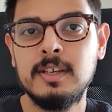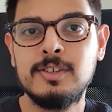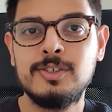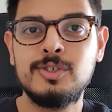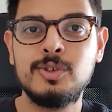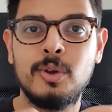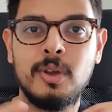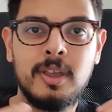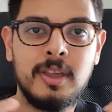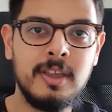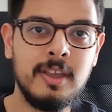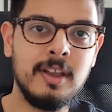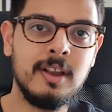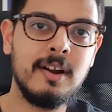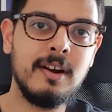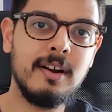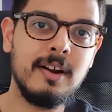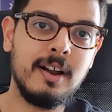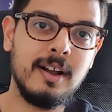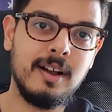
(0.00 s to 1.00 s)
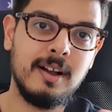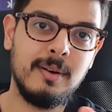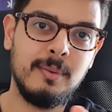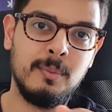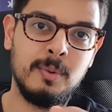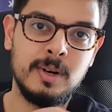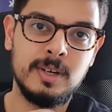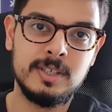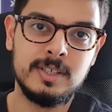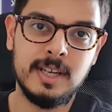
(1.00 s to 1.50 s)
So here,
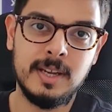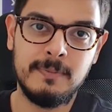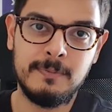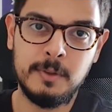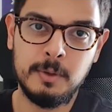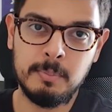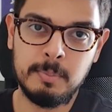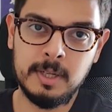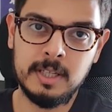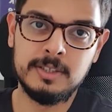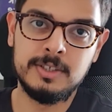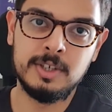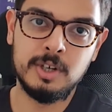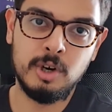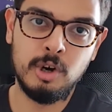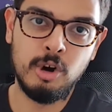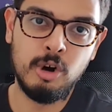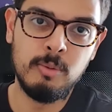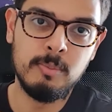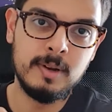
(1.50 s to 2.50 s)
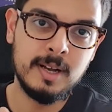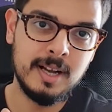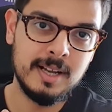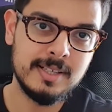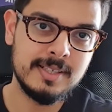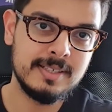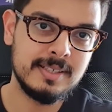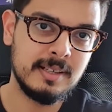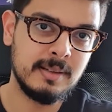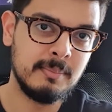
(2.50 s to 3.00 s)
if you build your home
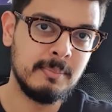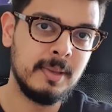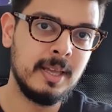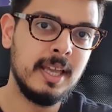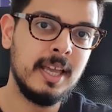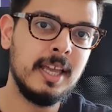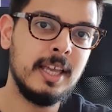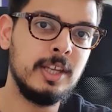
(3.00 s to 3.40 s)
custom,